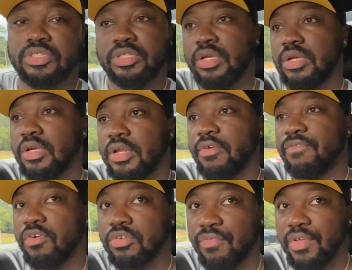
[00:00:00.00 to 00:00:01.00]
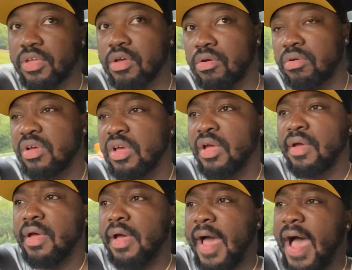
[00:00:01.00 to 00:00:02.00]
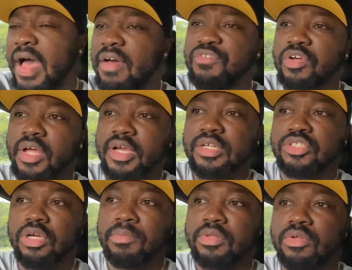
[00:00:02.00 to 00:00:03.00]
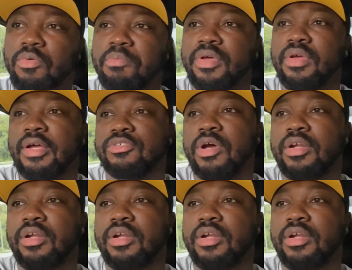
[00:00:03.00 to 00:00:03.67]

you'll see in the first video I feel like I jumped a little bit.